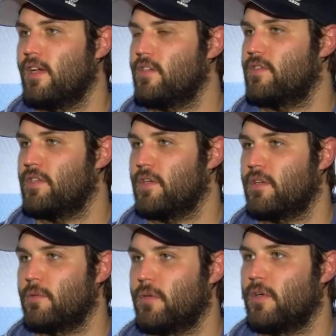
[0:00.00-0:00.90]
I just think
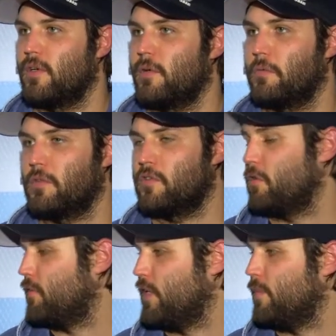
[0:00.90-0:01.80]
we're
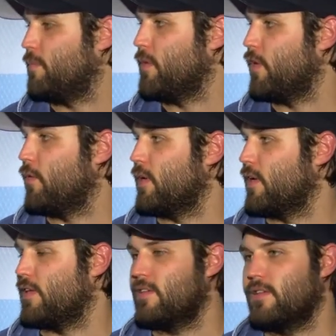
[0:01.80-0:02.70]
so deep. You know,
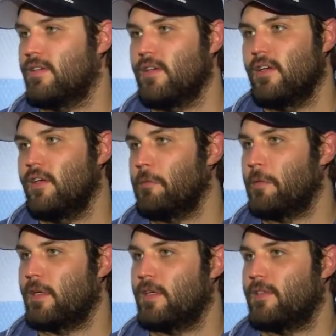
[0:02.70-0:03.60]

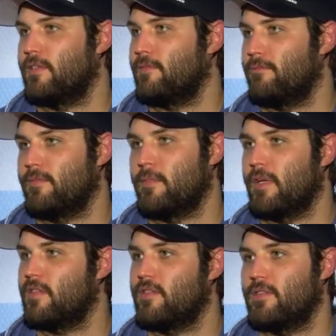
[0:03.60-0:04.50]
the
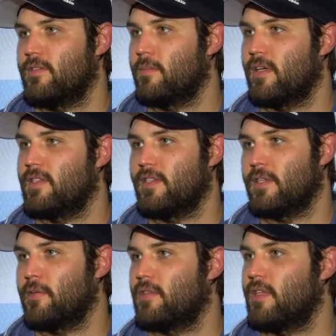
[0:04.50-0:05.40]
best thing
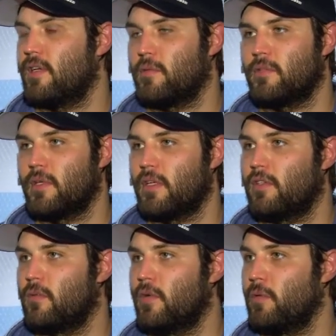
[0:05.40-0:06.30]
that was said was we got
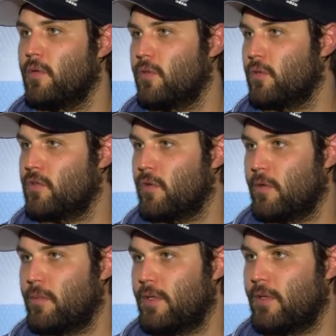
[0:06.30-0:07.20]
a 21 goal
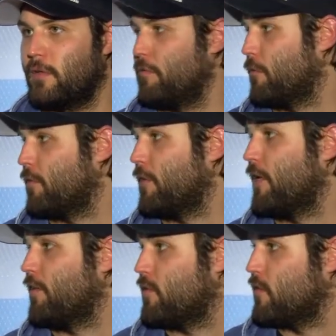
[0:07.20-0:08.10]
scorer playing on the fourth
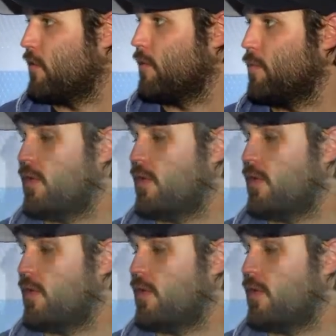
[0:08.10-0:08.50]
line at the start of the